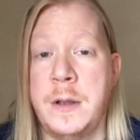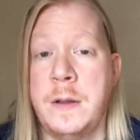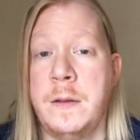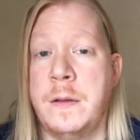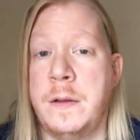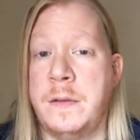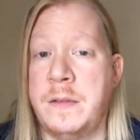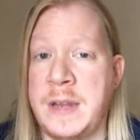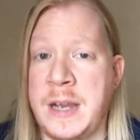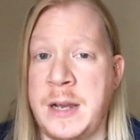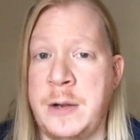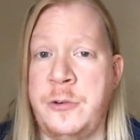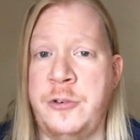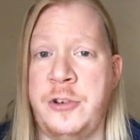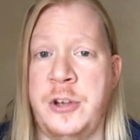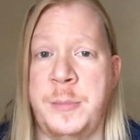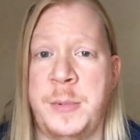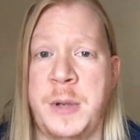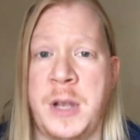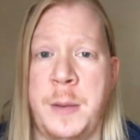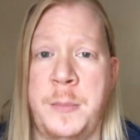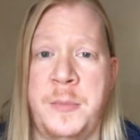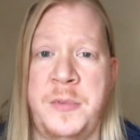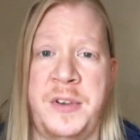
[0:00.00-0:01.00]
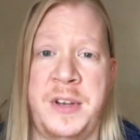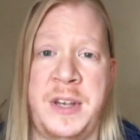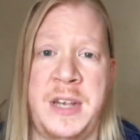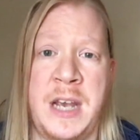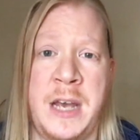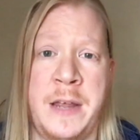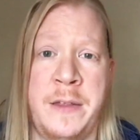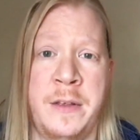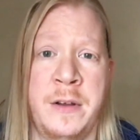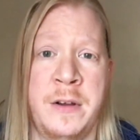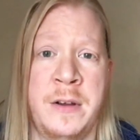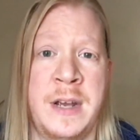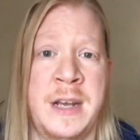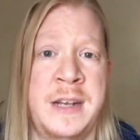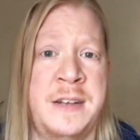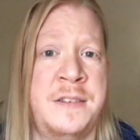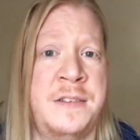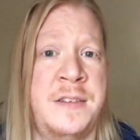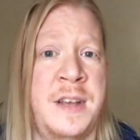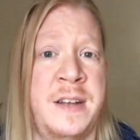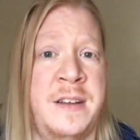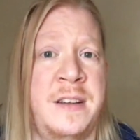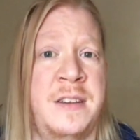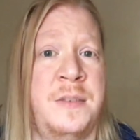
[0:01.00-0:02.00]
The township come together and
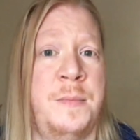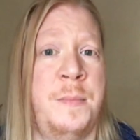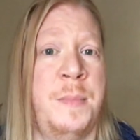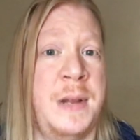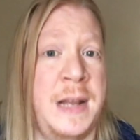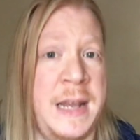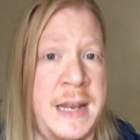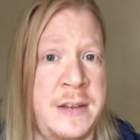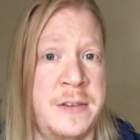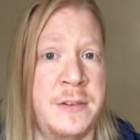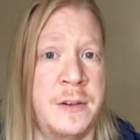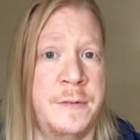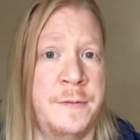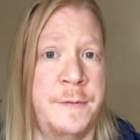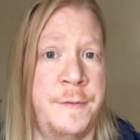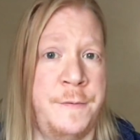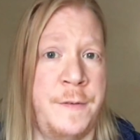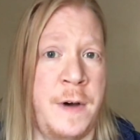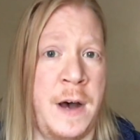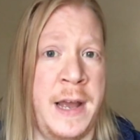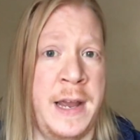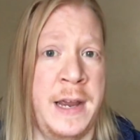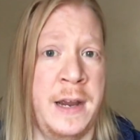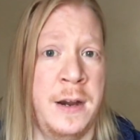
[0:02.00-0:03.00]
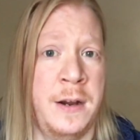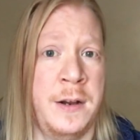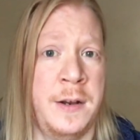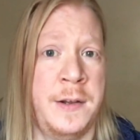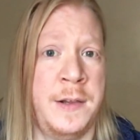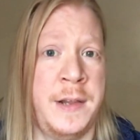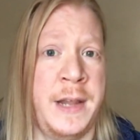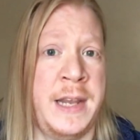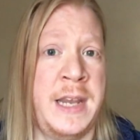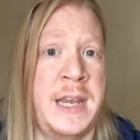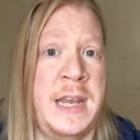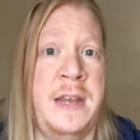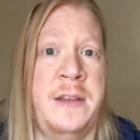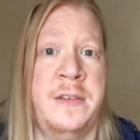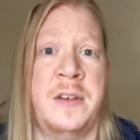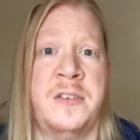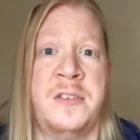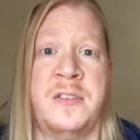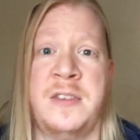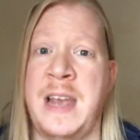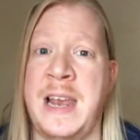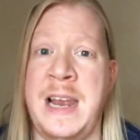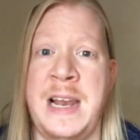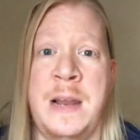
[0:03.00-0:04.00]
set his place on fire like he's a
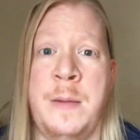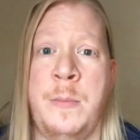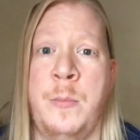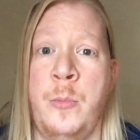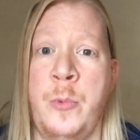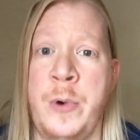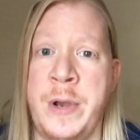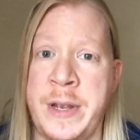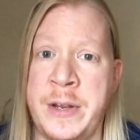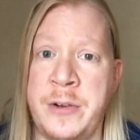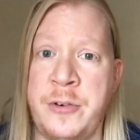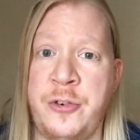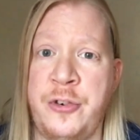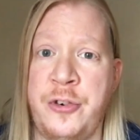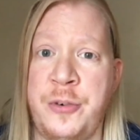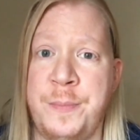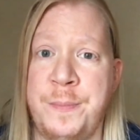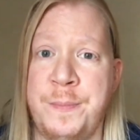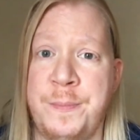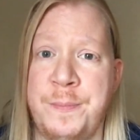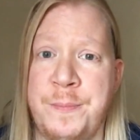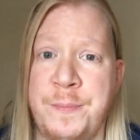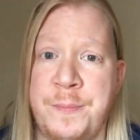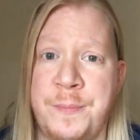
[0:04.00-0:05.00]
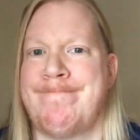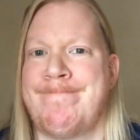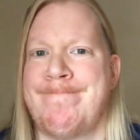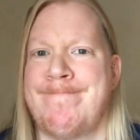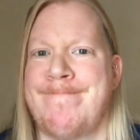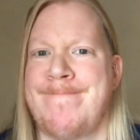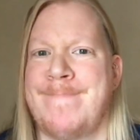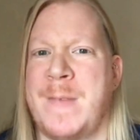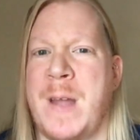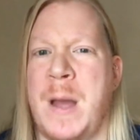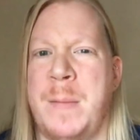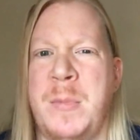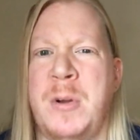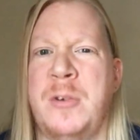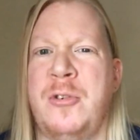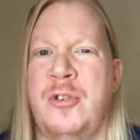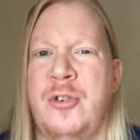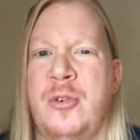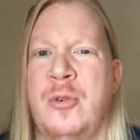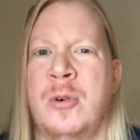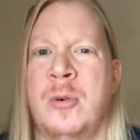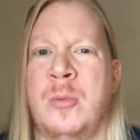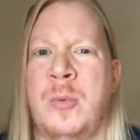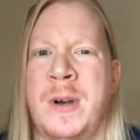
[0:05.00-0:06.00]
Salem witch. I'm not
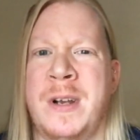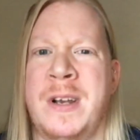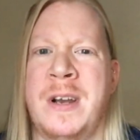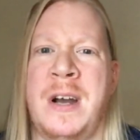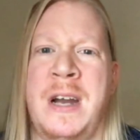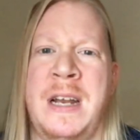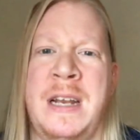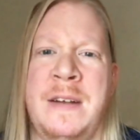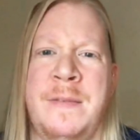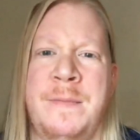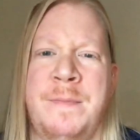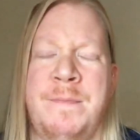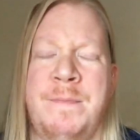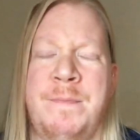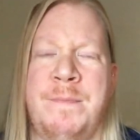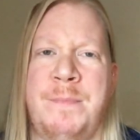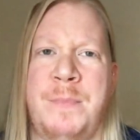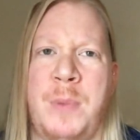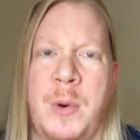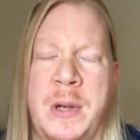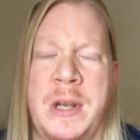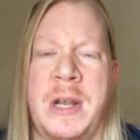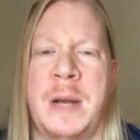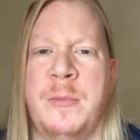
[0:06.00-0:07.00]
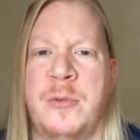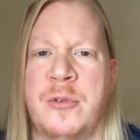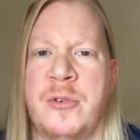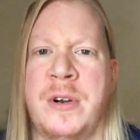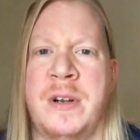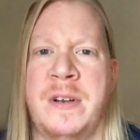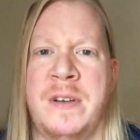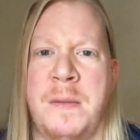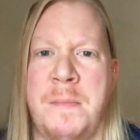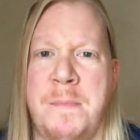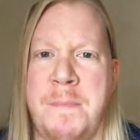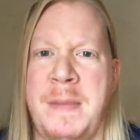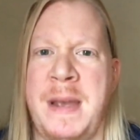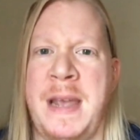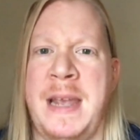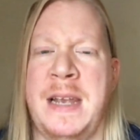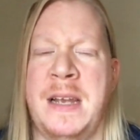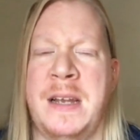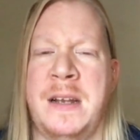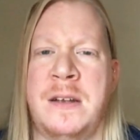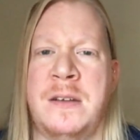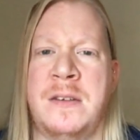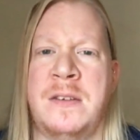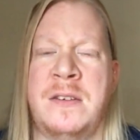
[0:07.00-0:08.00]
sure what kind of point I'm trying to make,
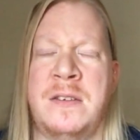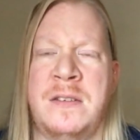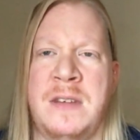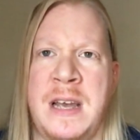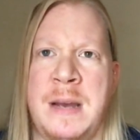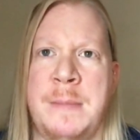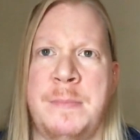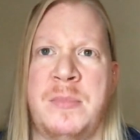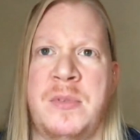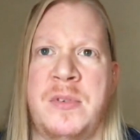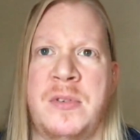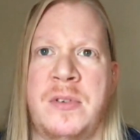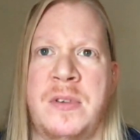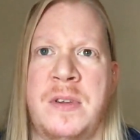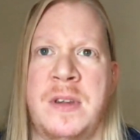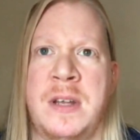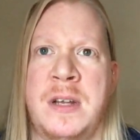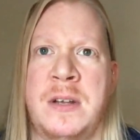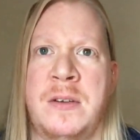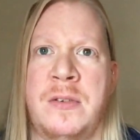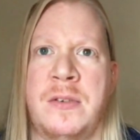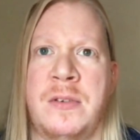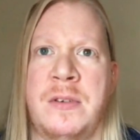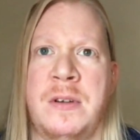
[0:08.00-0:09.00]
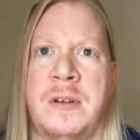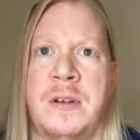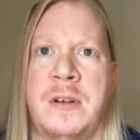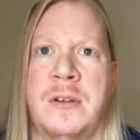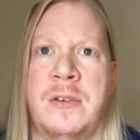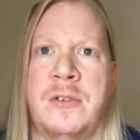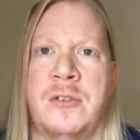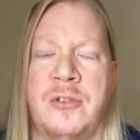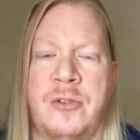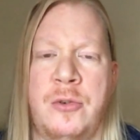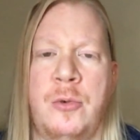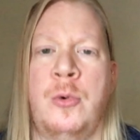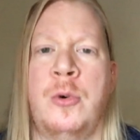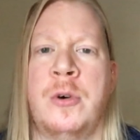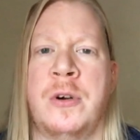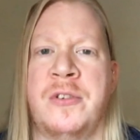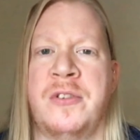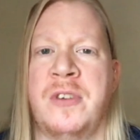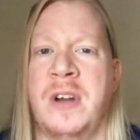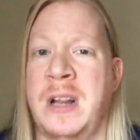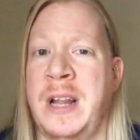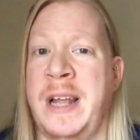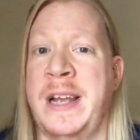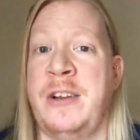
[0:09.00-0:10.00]
except that stalkers
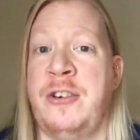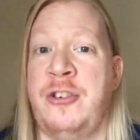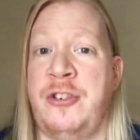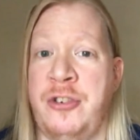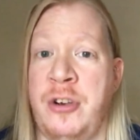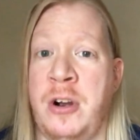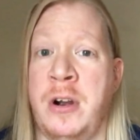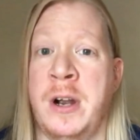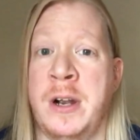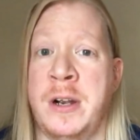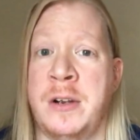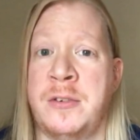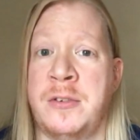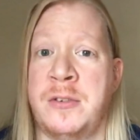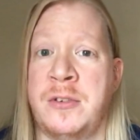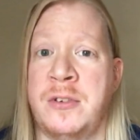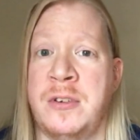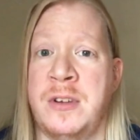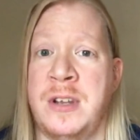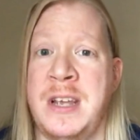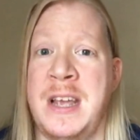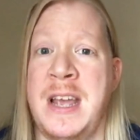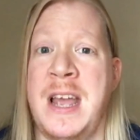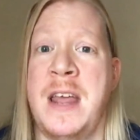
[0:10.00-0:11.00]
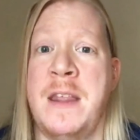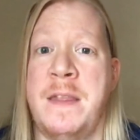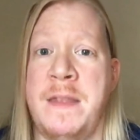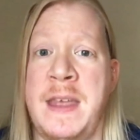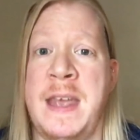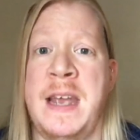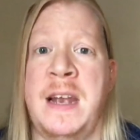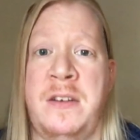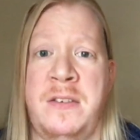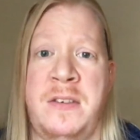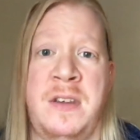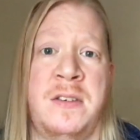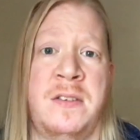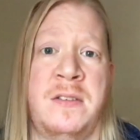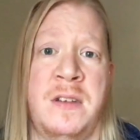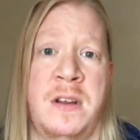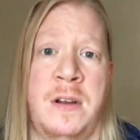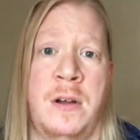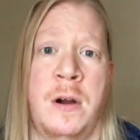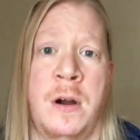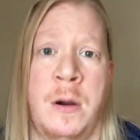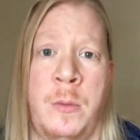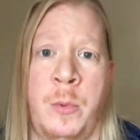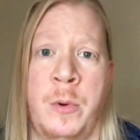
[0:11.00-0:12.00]
are like sharks. They exist in
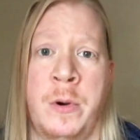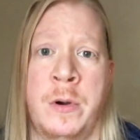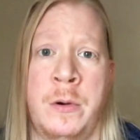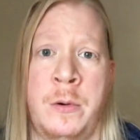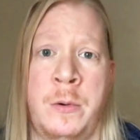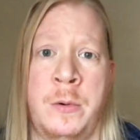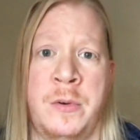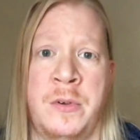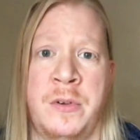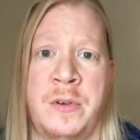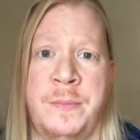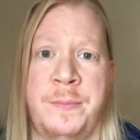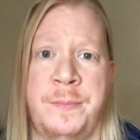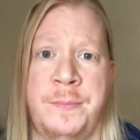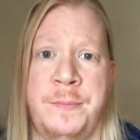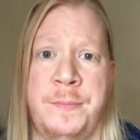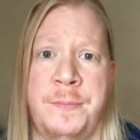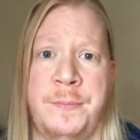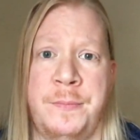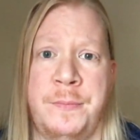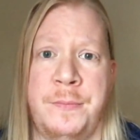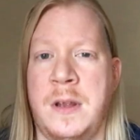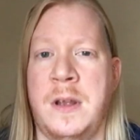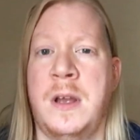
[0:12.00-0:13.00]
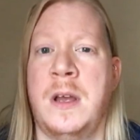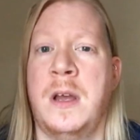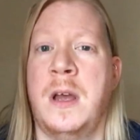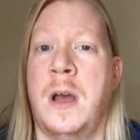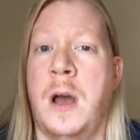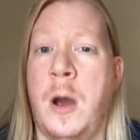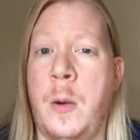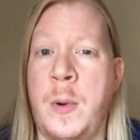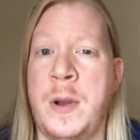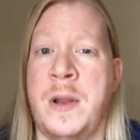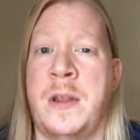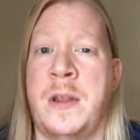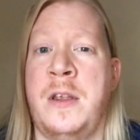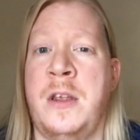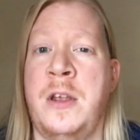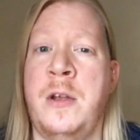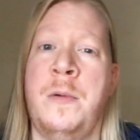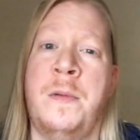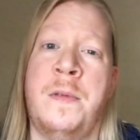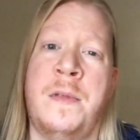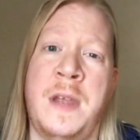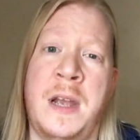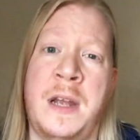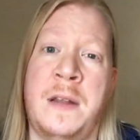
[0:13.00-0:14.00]
our world. And whether you
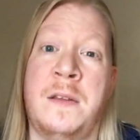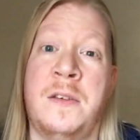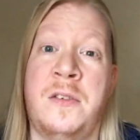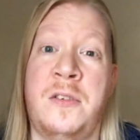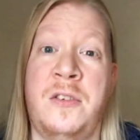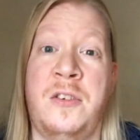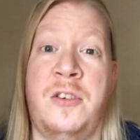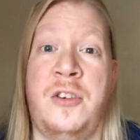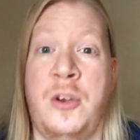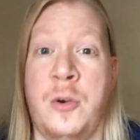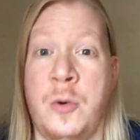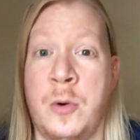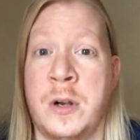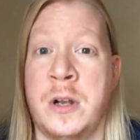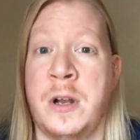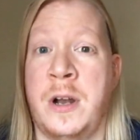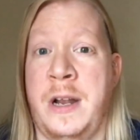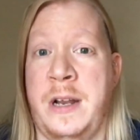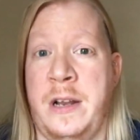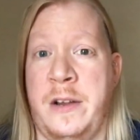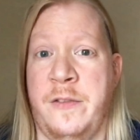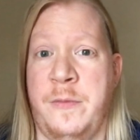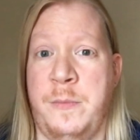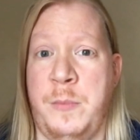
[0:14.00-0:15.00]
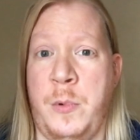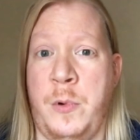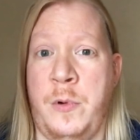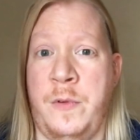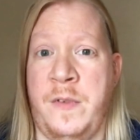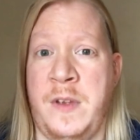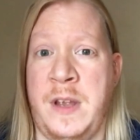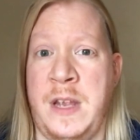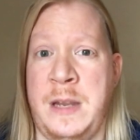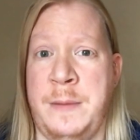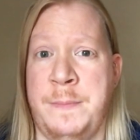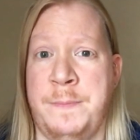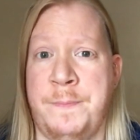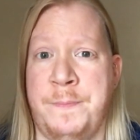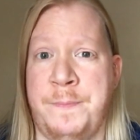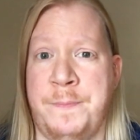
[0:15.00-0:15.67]
think this is your kind of movie,